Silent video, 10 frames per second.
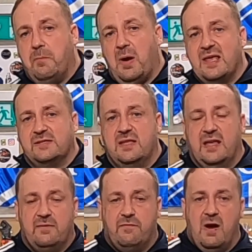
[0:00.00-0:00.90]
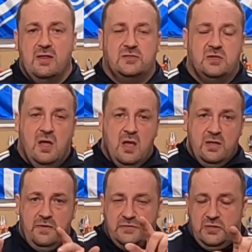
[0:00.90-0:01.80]
a plastic fronts,
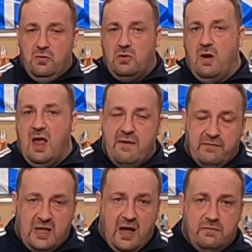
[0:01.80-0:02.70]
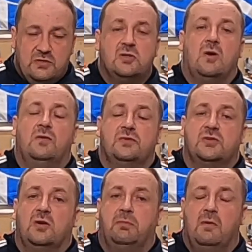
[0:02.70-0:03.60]
you've still got to have covers on
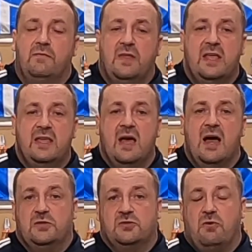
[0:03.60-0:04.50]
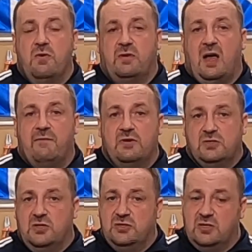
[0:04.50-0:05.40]
top of the uh, the screw covers,
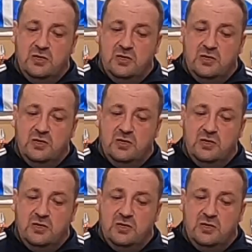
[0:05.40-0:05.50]
because you